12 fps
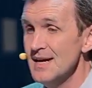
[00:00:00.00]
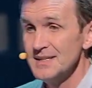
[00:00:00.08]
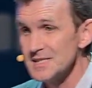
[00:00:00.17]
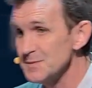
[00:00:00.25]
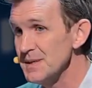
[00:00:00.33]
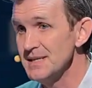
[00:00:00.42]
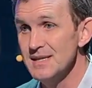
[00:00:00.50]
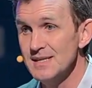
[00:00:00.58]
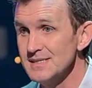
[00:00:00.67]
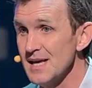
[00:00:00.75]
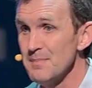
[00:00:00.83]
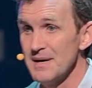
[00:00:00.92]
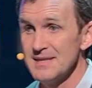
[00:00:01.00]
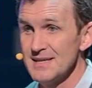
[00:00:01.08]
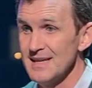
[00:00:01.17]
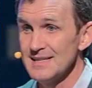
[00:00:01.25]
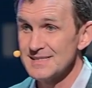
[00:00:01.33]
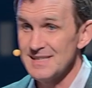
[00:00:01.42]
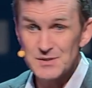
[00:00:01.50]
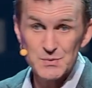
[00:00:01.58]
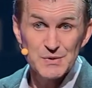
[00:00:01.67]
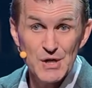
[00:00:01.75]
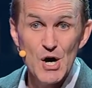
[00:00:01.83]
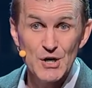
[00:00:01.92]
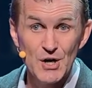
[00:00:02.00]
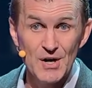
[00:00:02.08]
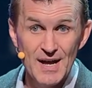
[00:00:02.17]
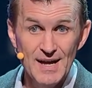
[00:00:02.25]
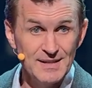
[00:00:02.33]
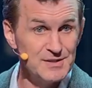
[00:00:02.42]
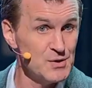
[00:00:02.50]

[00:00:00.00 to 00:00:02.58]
to speed these up, I think that's really on our head.